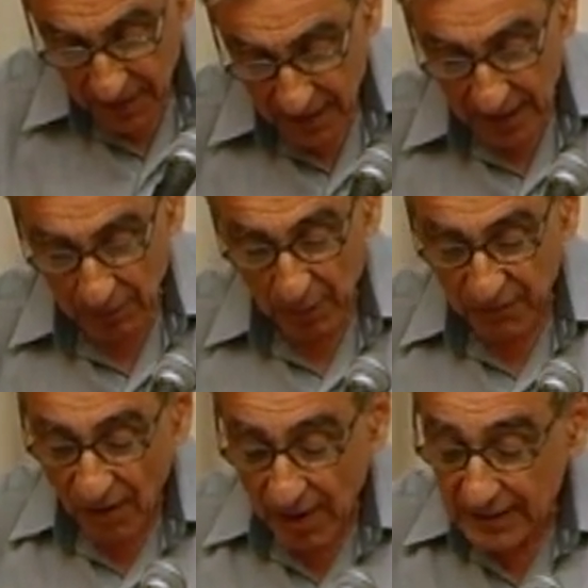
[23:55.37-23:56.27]
and we
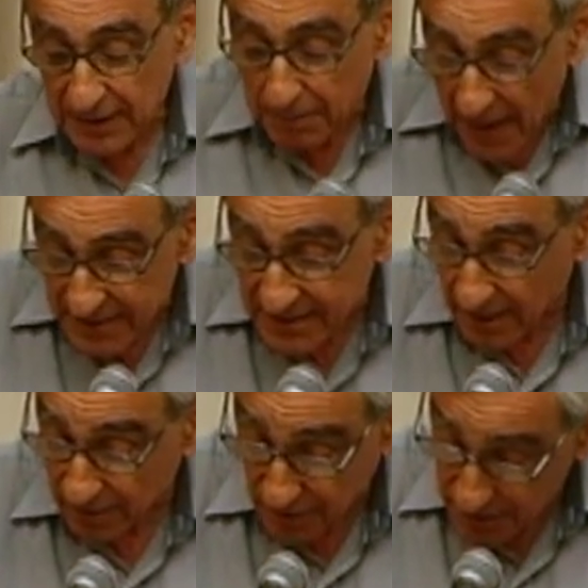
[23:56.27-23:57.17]
find it best
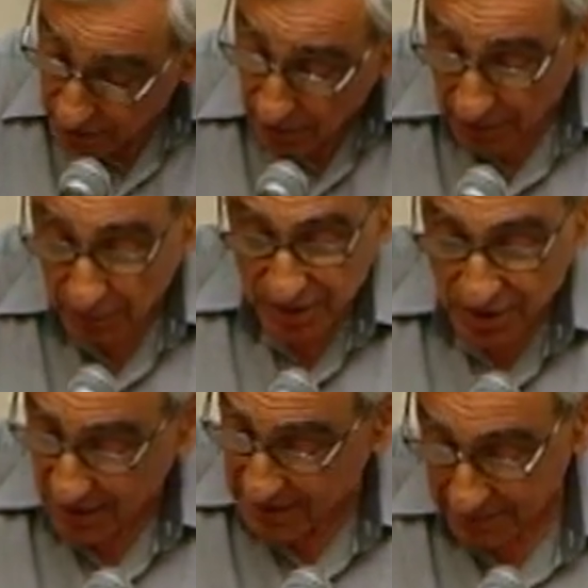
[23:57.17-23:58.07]
understood, which
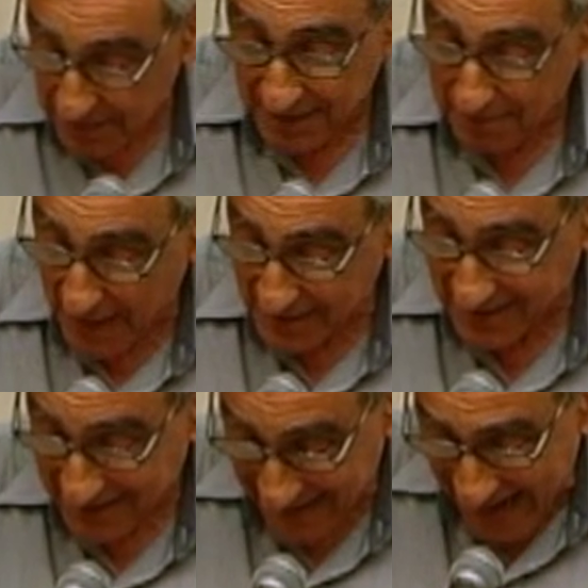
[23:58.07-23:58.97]
doesn't mean
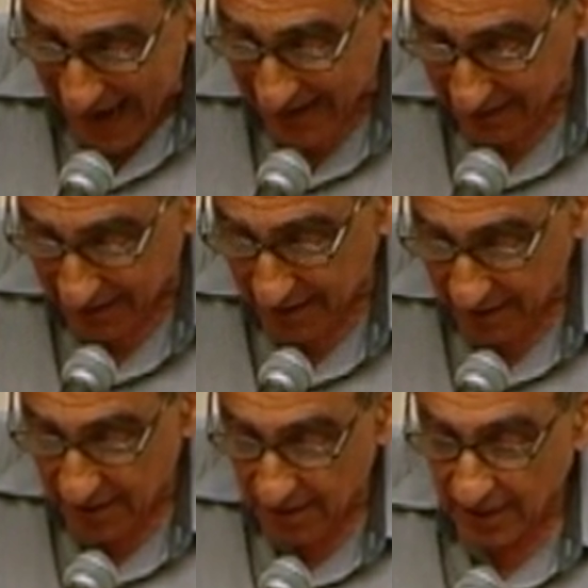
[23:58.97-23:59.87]
best enacted,
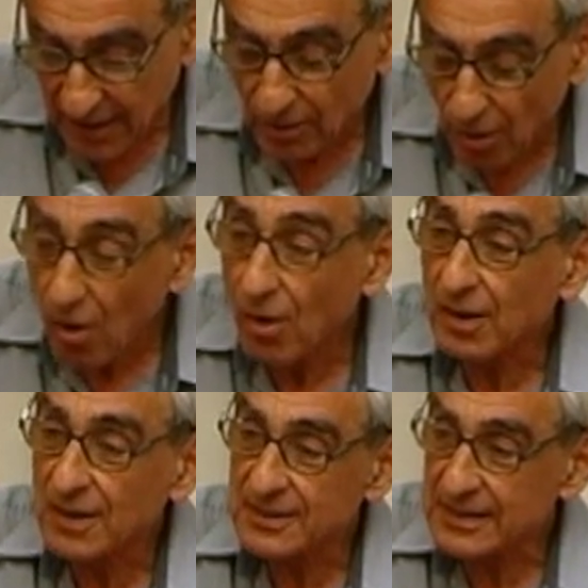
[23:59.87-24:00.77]
in
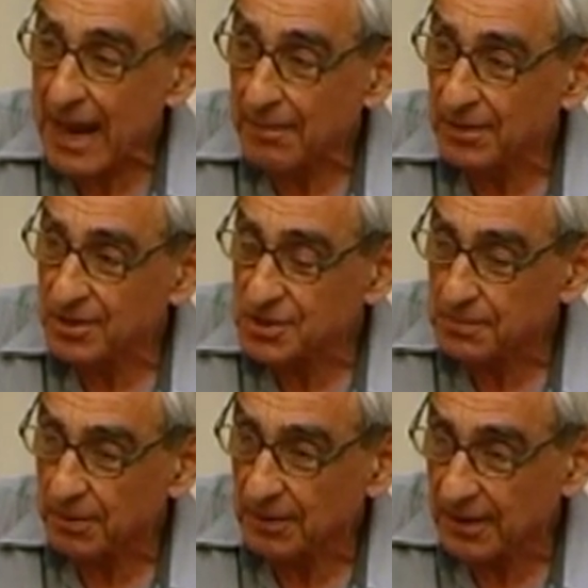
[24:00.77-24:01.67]
long-established
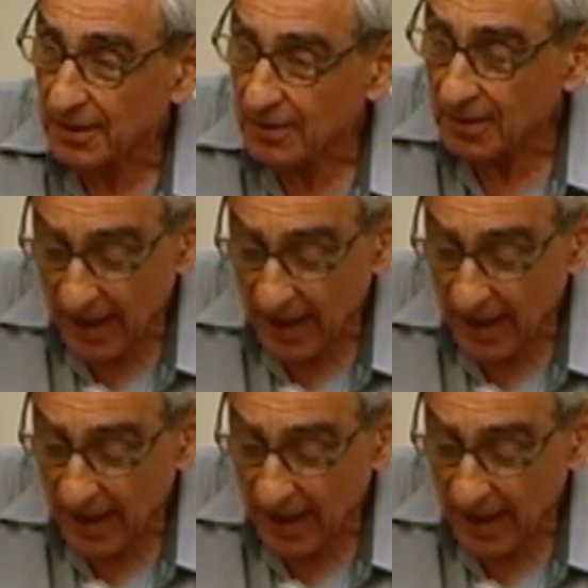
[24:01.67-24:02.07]
political